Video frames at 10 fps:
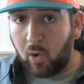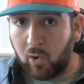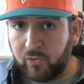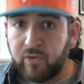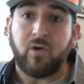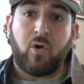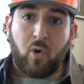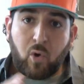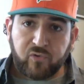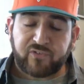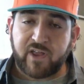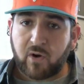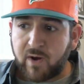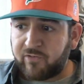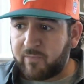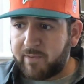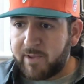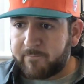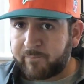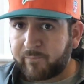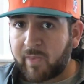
old old style recipe,